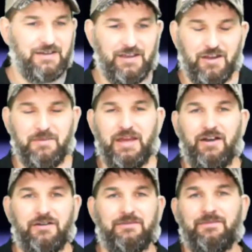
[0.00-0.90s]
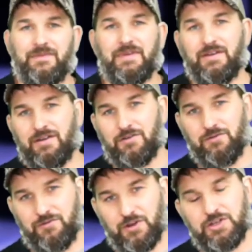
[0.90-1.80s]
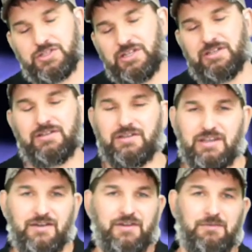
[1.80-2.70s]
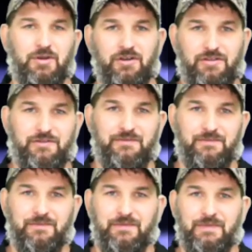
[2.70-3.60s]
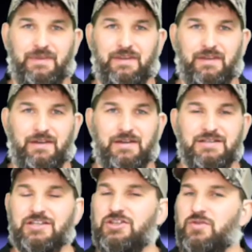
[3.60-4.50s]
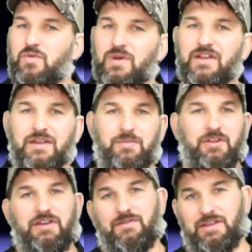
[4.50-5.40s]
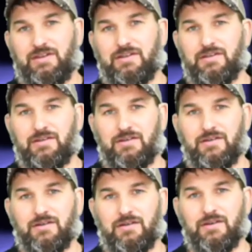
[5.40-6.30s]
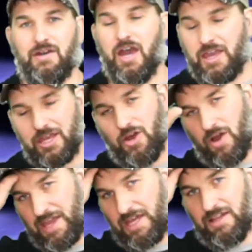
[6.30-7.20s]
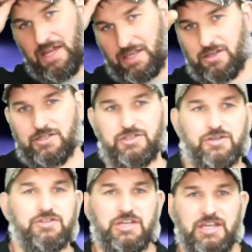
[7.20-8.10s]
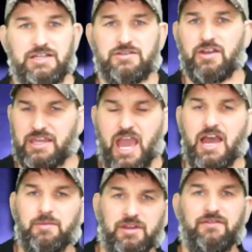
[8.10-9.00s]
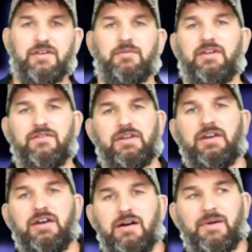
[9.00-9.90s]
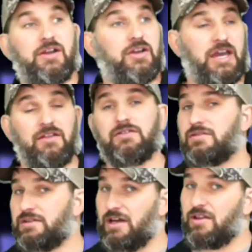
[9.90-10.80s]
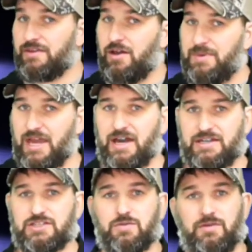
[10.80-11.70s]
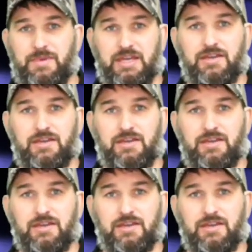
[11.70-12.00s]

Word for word: Hear me out. Virgin giving birth. I said, do you really believe it? Hey, you know, I got a lot of good churchy kids. They're like, yeah, I believe it. I believe it. I'm like, okay, now, now be honest with me.